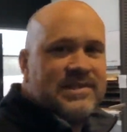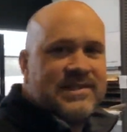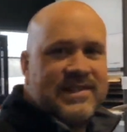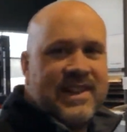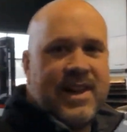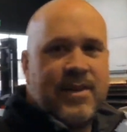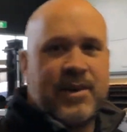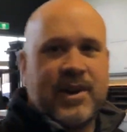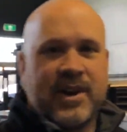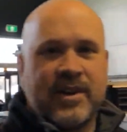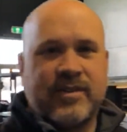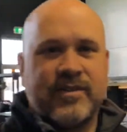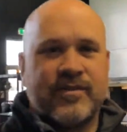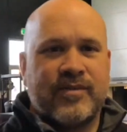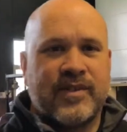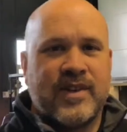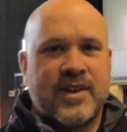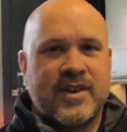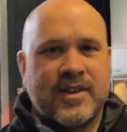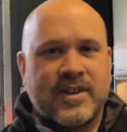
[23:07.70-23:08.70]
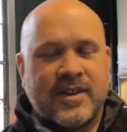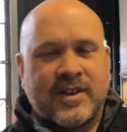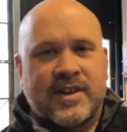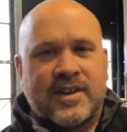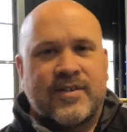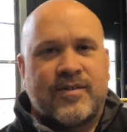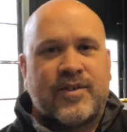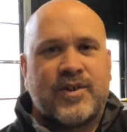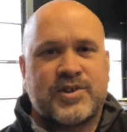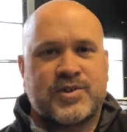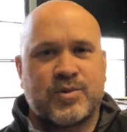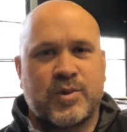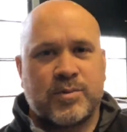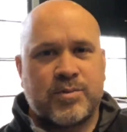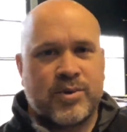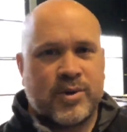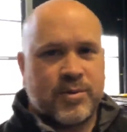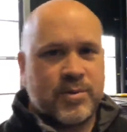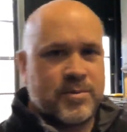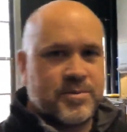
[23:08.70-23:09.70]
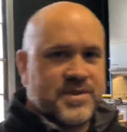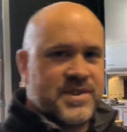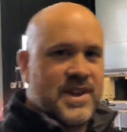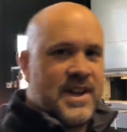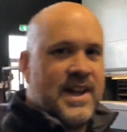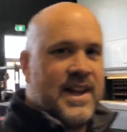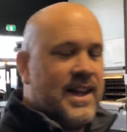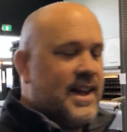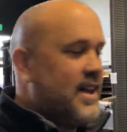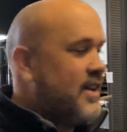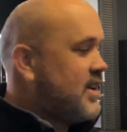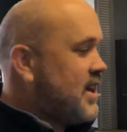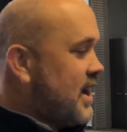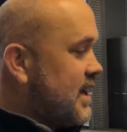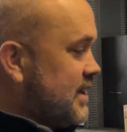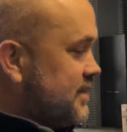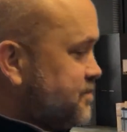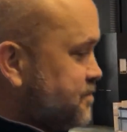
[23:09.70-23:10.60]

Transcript: There we go. First world problems. Okay.